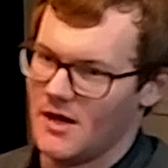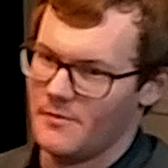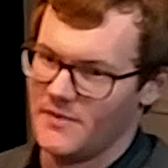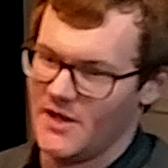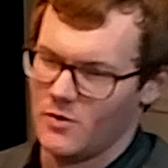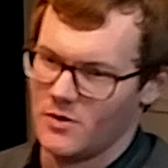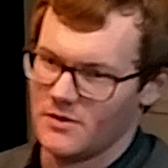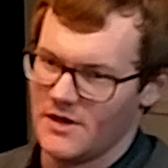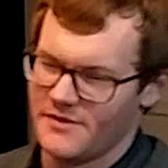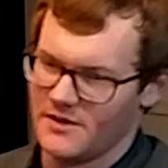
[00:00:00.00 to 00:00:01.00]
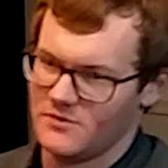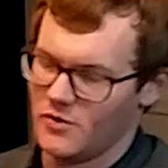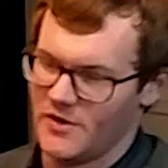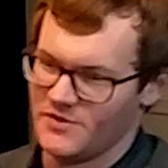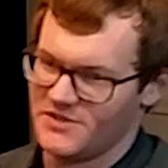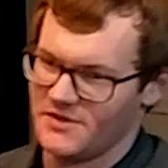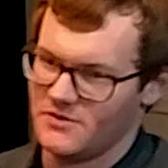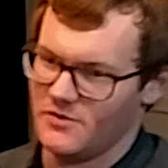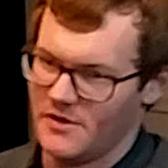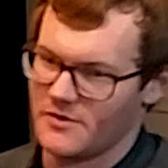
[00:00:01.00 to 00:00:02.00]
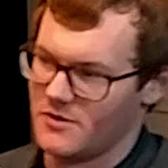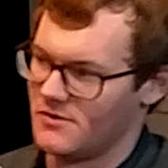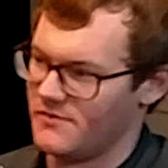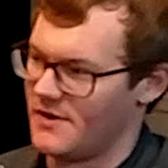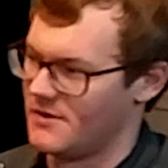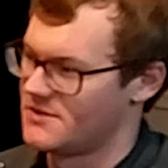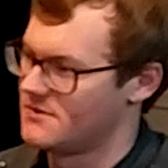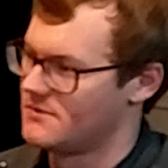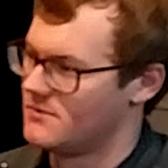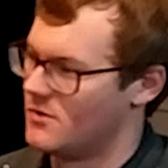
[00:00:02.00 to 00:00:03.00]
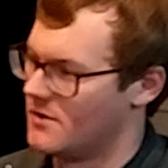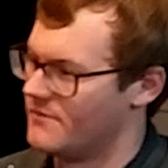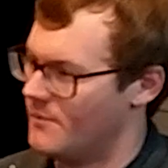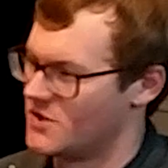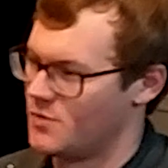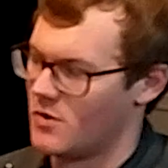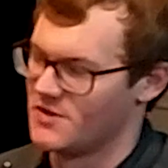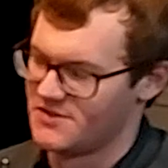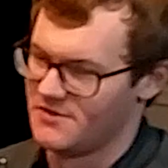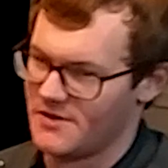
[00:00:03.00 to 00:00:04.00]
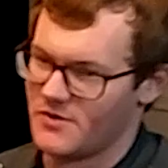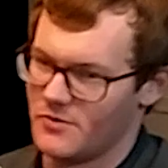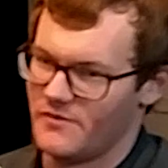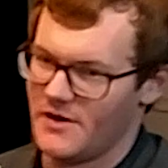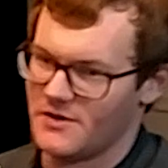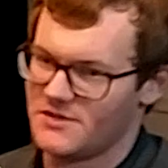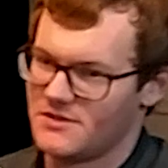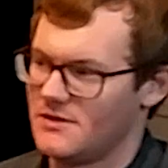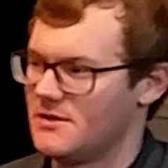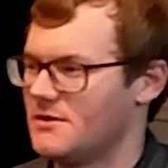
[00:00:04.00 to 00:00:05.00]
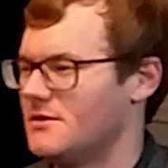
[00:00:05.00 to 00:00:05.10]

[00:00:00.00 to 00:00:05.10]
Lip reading: they were, I think, totally resistant to the other coronavirus, or much more resistant to that coronavirus.